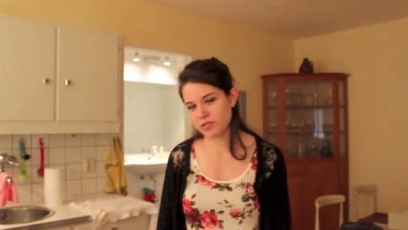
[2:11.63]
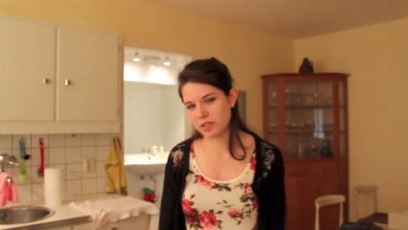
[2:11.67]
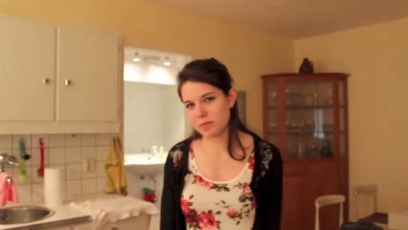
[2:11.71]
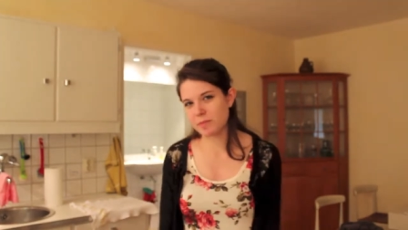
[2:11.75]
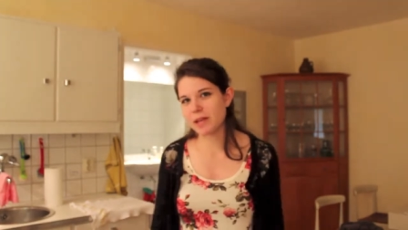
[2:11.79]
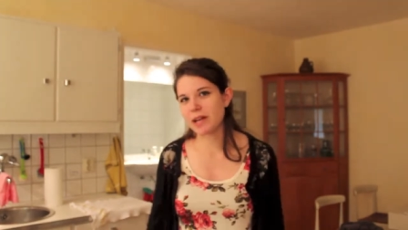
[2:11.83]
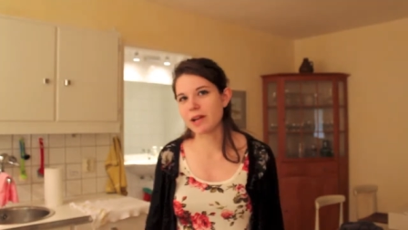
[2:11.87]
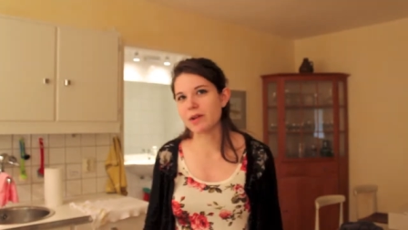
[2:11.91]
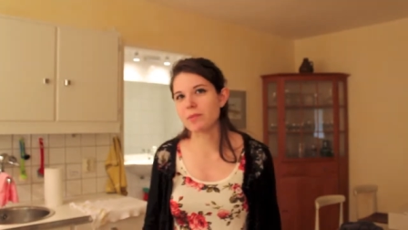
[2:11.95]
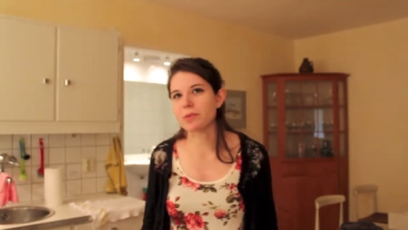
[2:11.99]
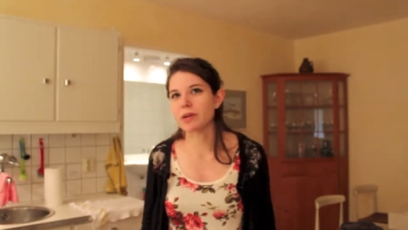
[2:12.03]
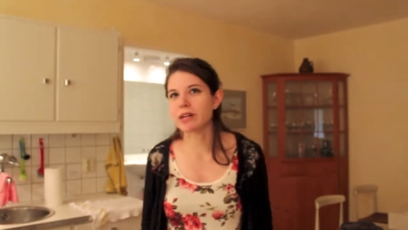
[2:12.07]
So I'm
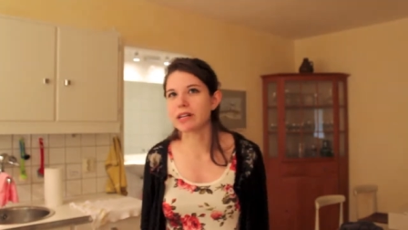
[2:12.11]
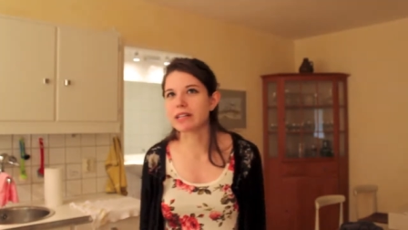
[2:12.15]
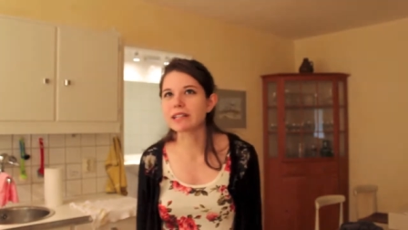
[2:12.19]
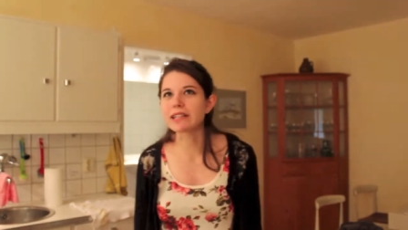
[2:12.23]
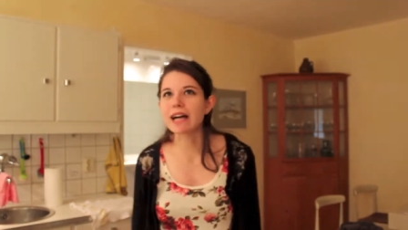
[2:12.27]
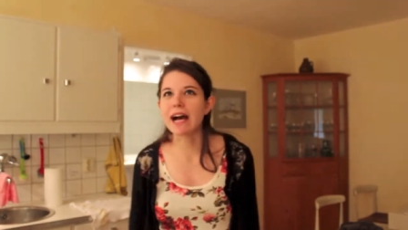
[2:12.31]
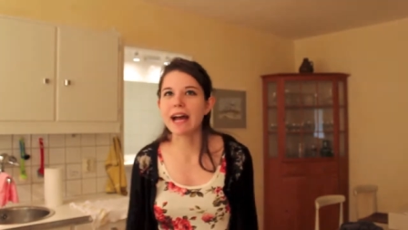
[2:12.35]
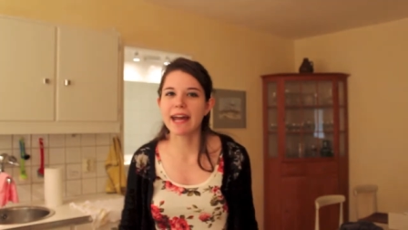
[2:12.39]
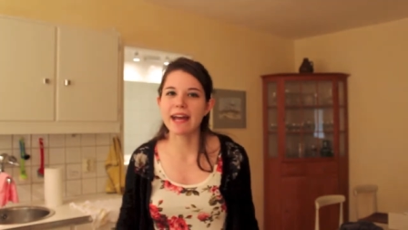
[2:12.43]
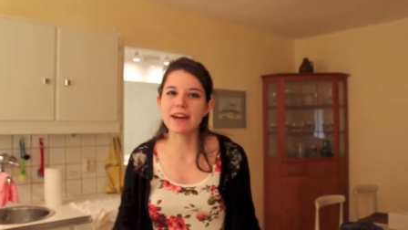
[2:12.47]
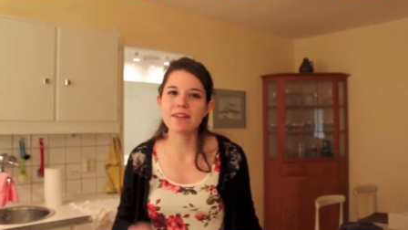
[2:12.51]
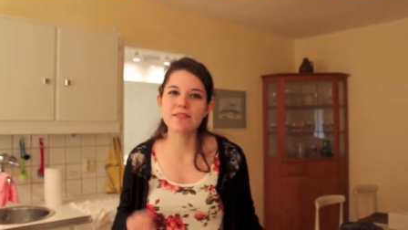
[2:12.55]
like, well,
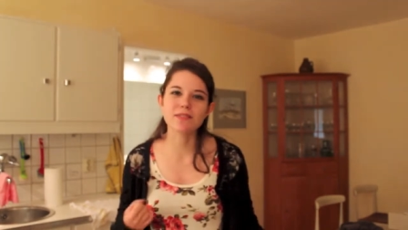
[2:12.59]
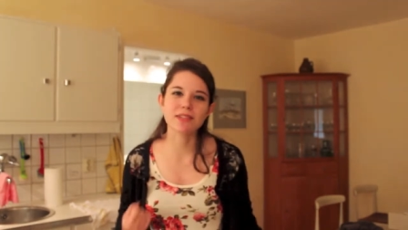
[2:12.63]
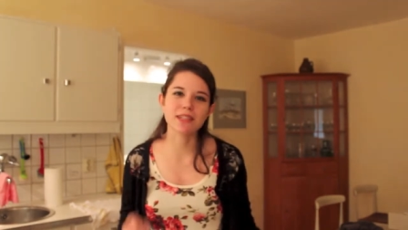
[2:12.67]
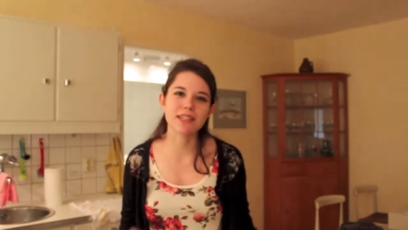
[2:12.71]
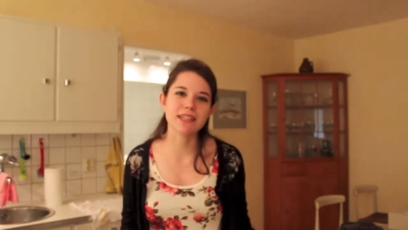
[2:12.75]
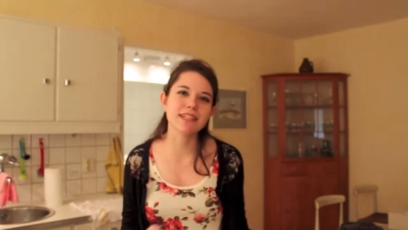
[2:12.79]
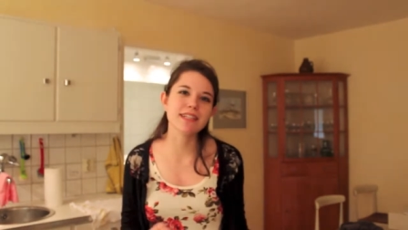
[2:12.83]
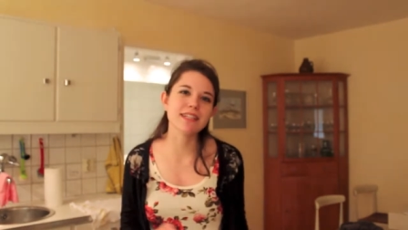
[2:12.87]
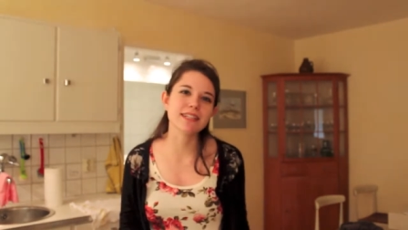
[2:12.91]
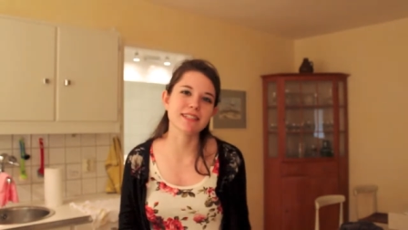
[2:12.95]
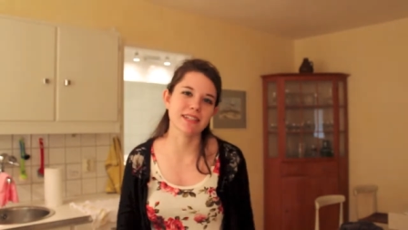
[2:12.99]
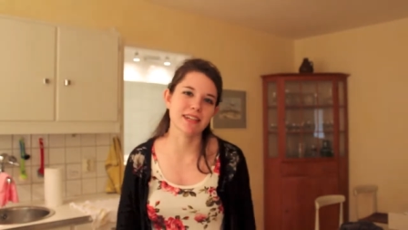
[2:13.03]
I have the
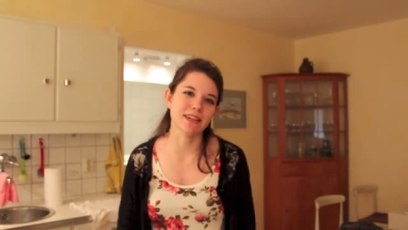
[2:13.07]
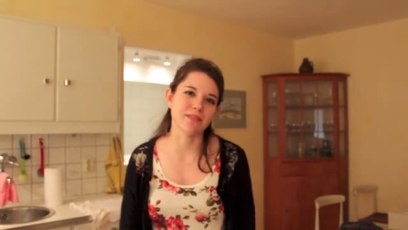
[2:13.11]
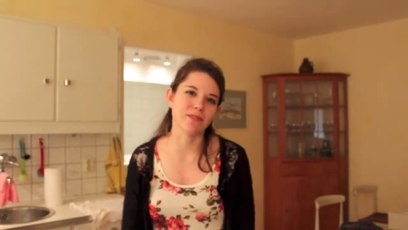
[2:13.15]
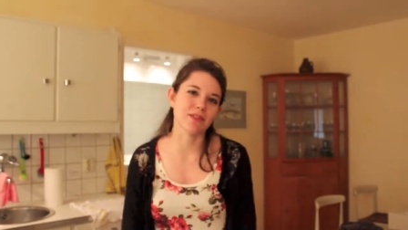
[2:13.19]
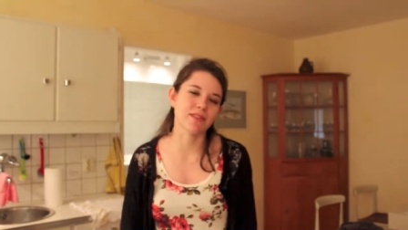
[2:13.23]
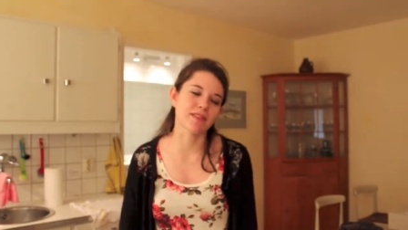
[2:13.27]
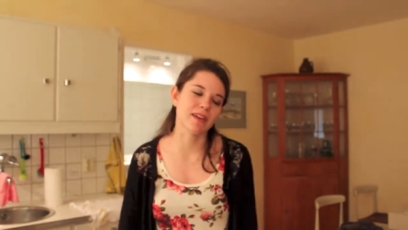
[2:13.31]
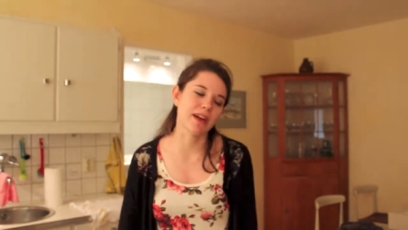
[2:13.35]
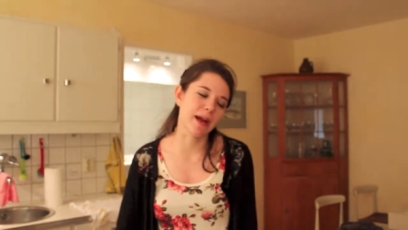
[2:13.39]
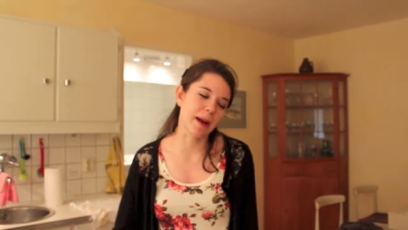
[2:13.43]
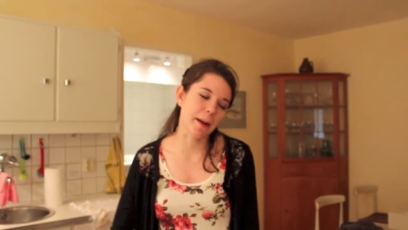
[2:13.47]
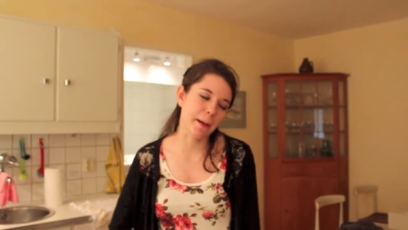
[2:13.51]
keys and
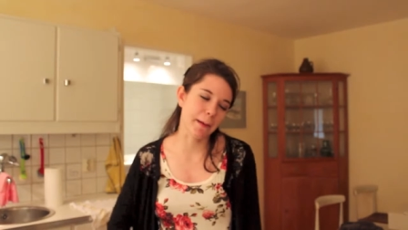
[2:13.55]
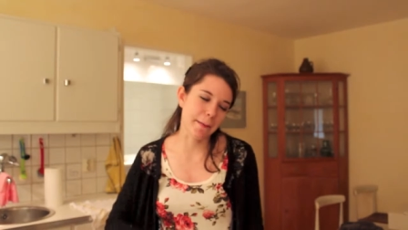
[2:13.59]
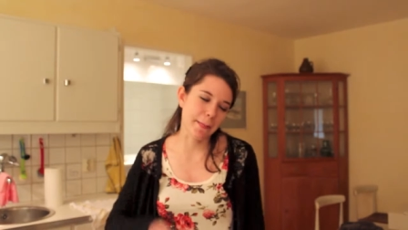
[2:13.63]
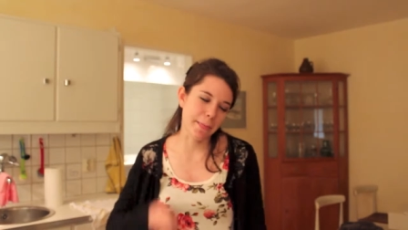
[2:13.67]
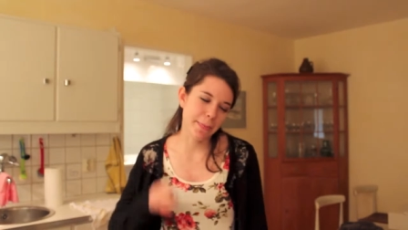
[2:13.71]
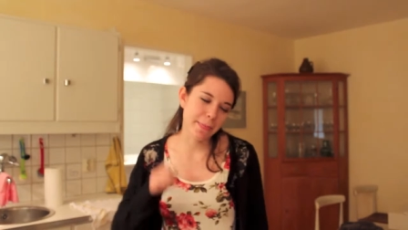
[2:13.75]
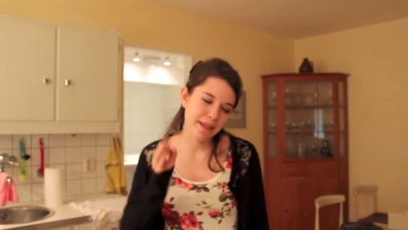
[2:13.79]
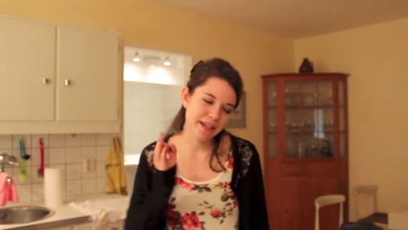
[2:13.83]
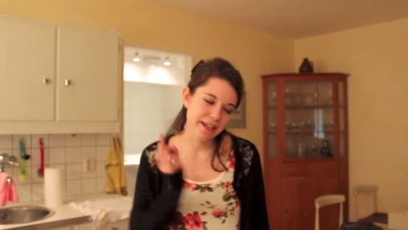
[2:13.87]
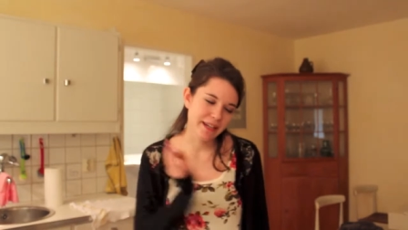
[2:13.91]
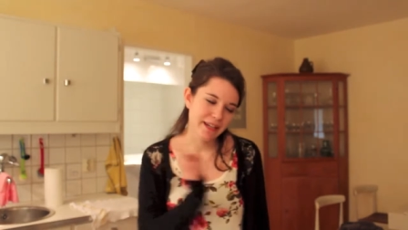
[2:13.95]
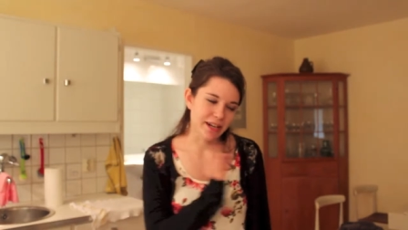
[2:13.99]
everything.